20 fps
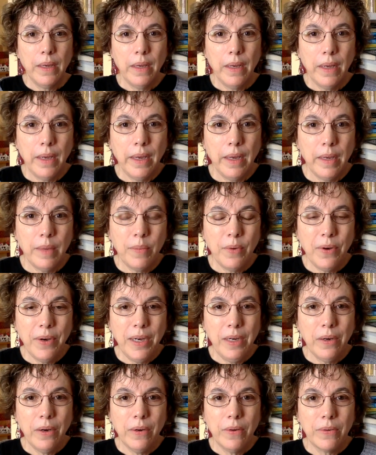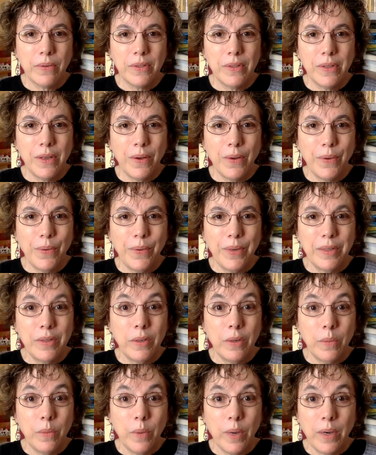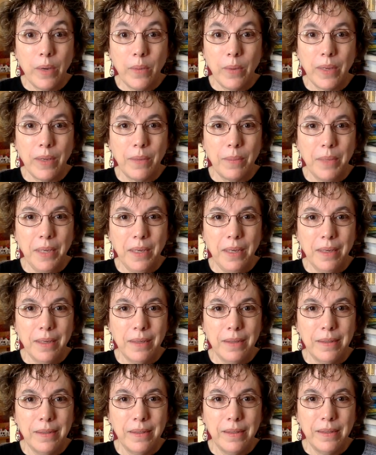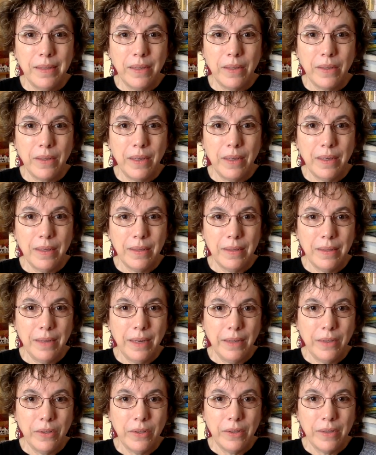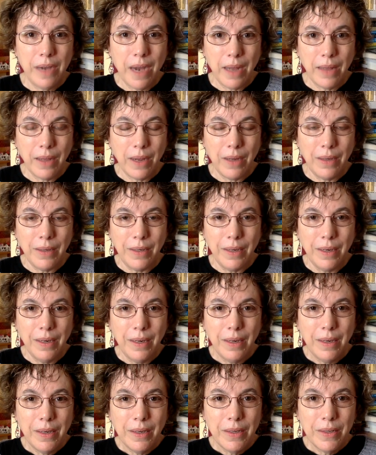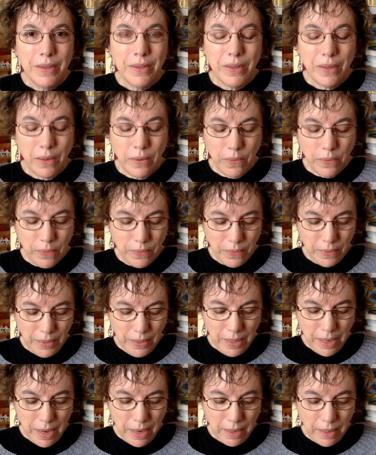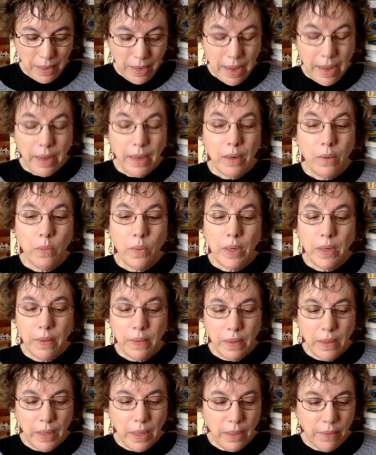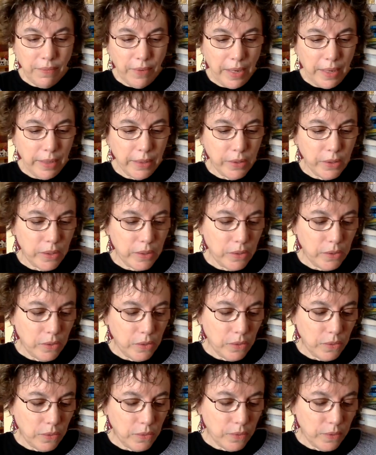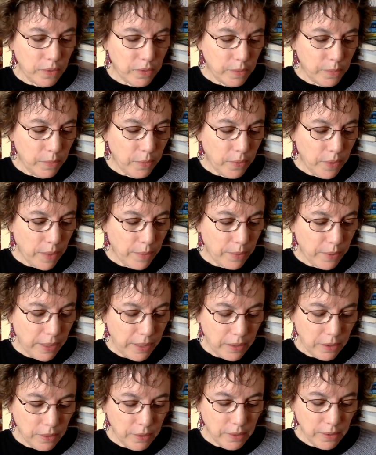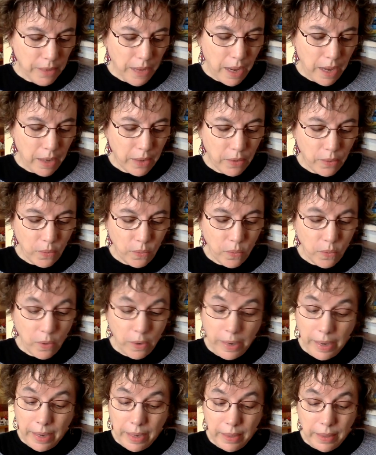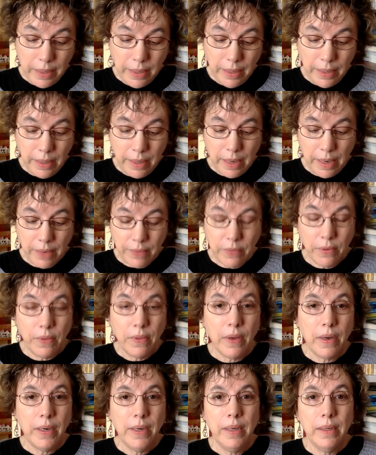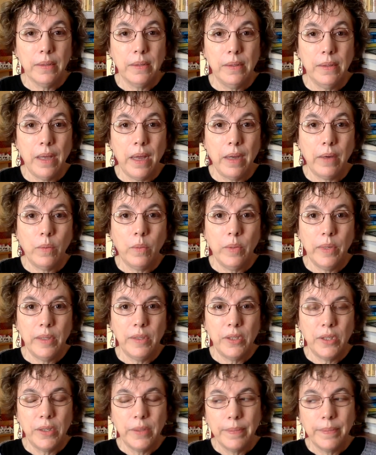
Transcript: and merino. So it should wear well because silk is nature's nylon. So yeah. And one of the advantages to the Smooth Operator sock or any Afterthought heel sock, which